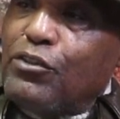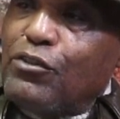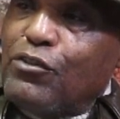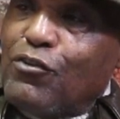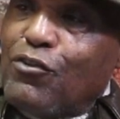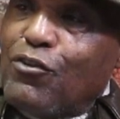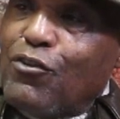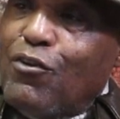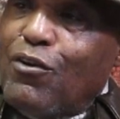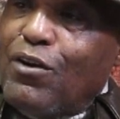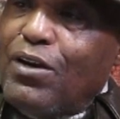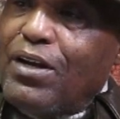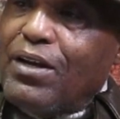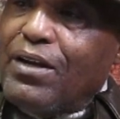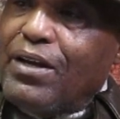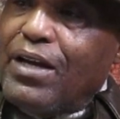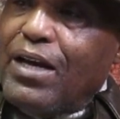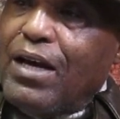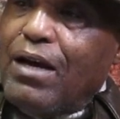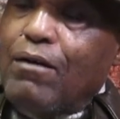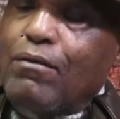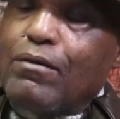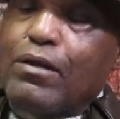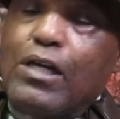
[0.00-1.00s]
authority
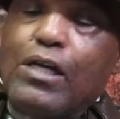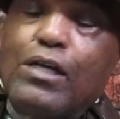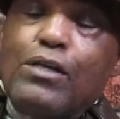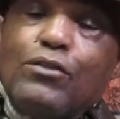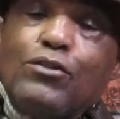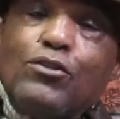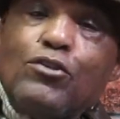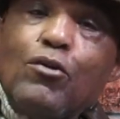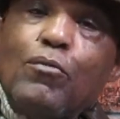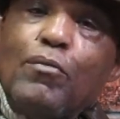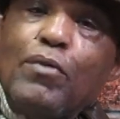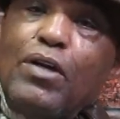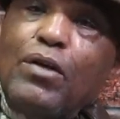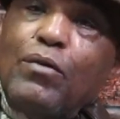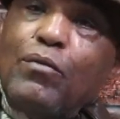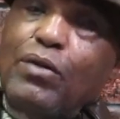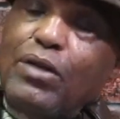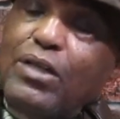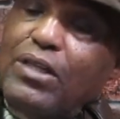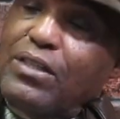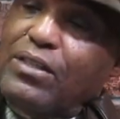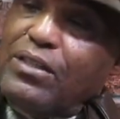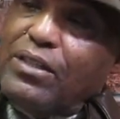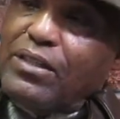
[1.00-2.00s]
account, so many
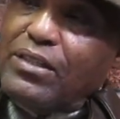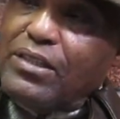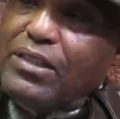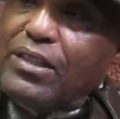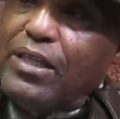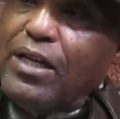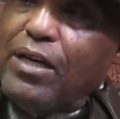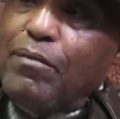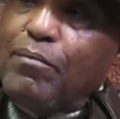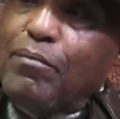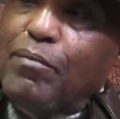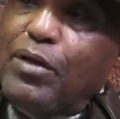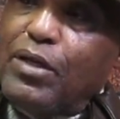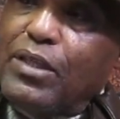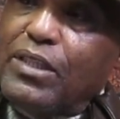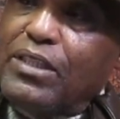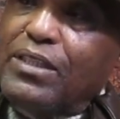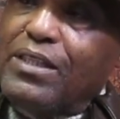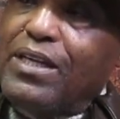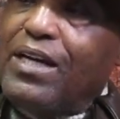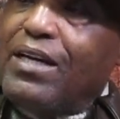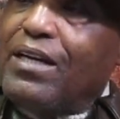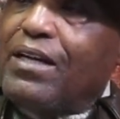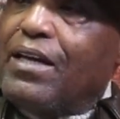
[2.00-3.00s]
went into the state
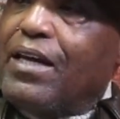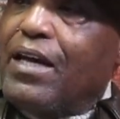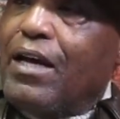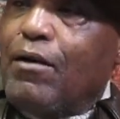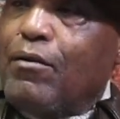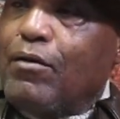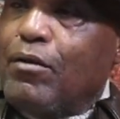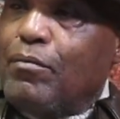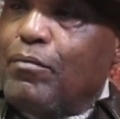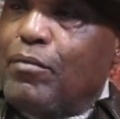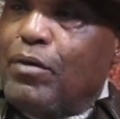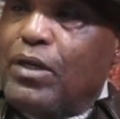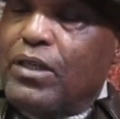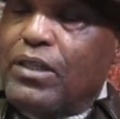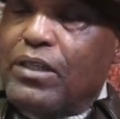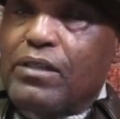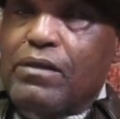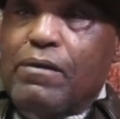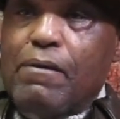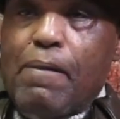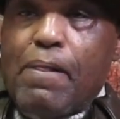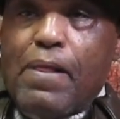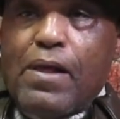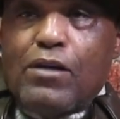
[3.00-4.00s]
budget and the county budget.
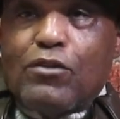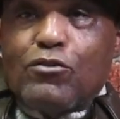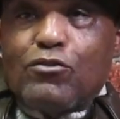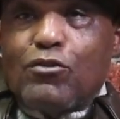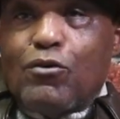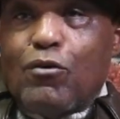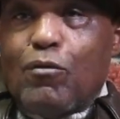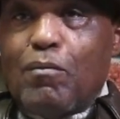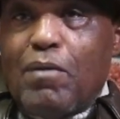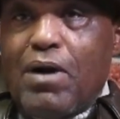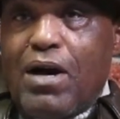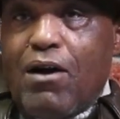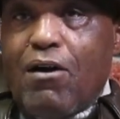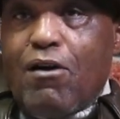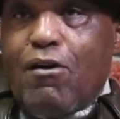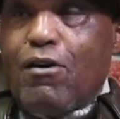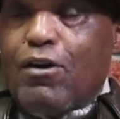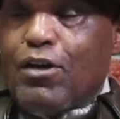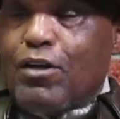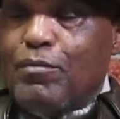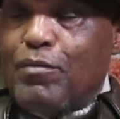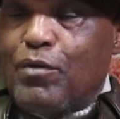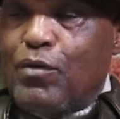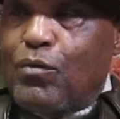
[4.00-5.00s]
So my
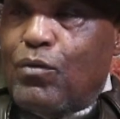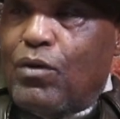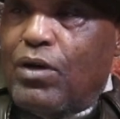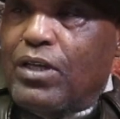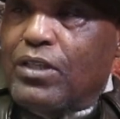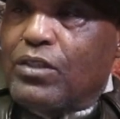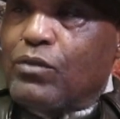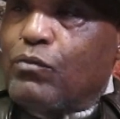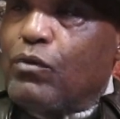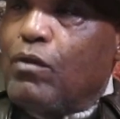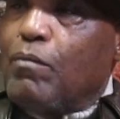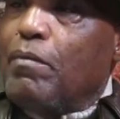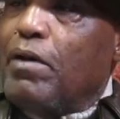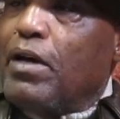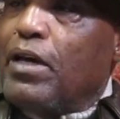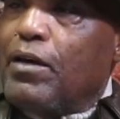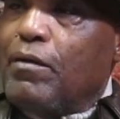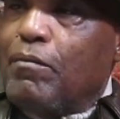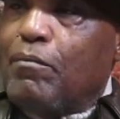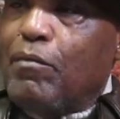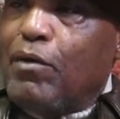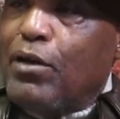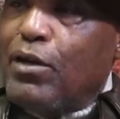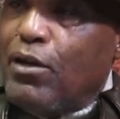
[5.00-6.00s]
argument was, we're
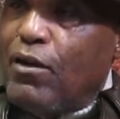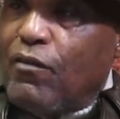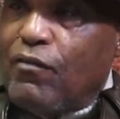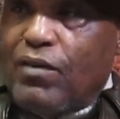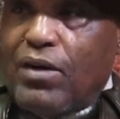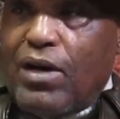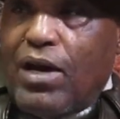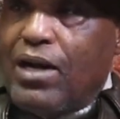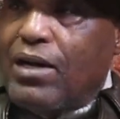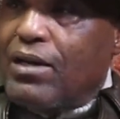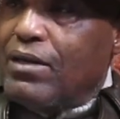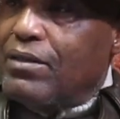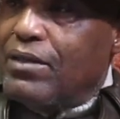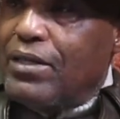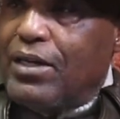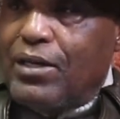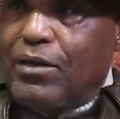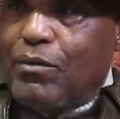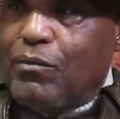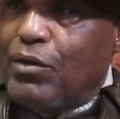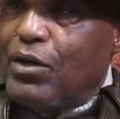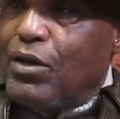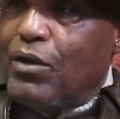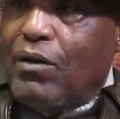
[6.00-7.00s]
making money off a holiday
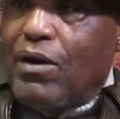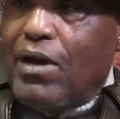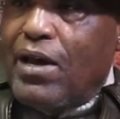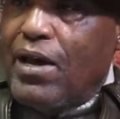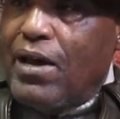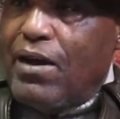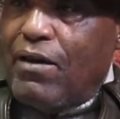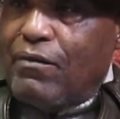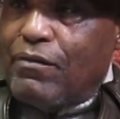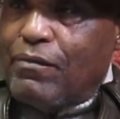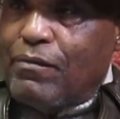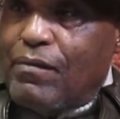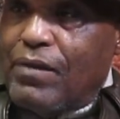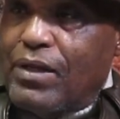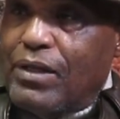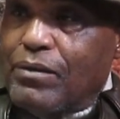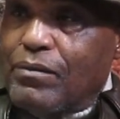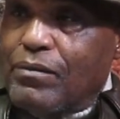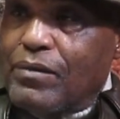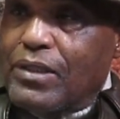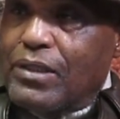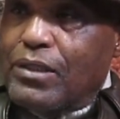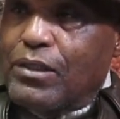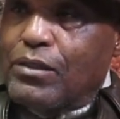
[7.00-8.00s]
that we don't have.
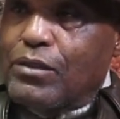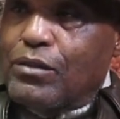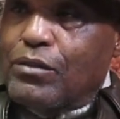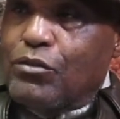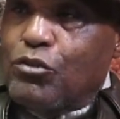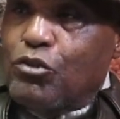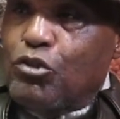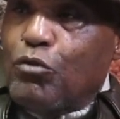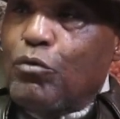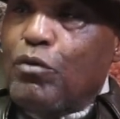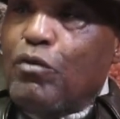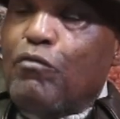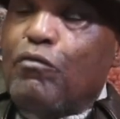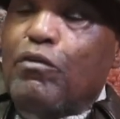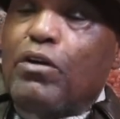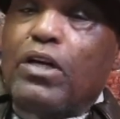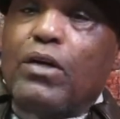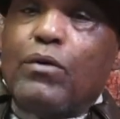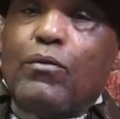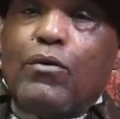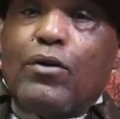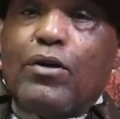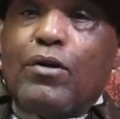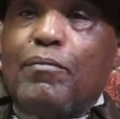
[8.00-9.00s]
Do we really
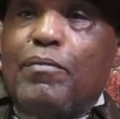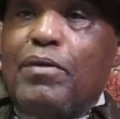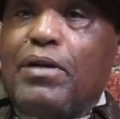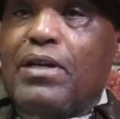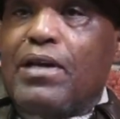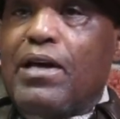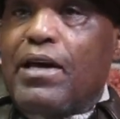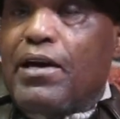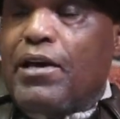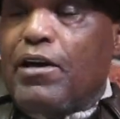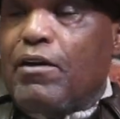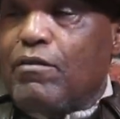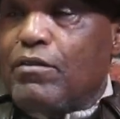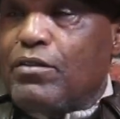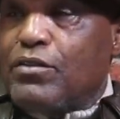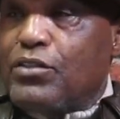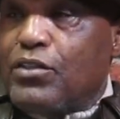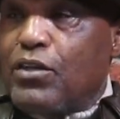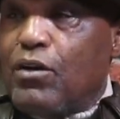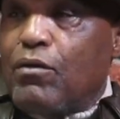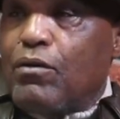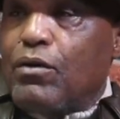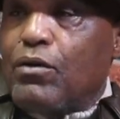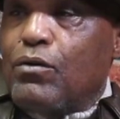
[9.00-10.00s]
want to be like
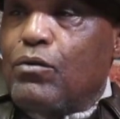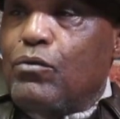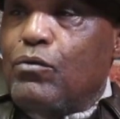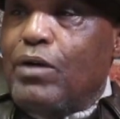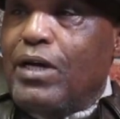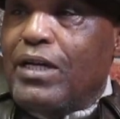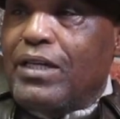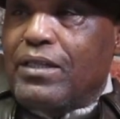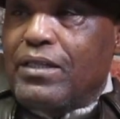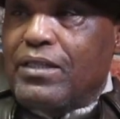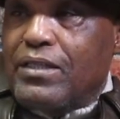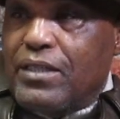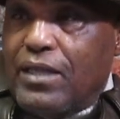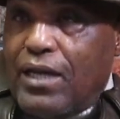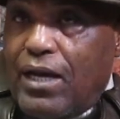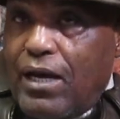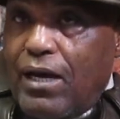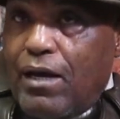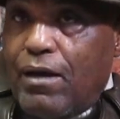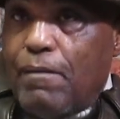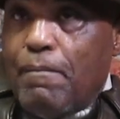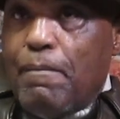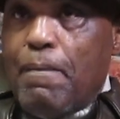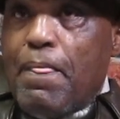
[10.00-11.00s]
Arizona, who at the
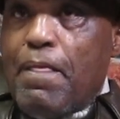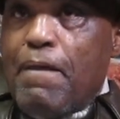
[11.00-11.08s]
time,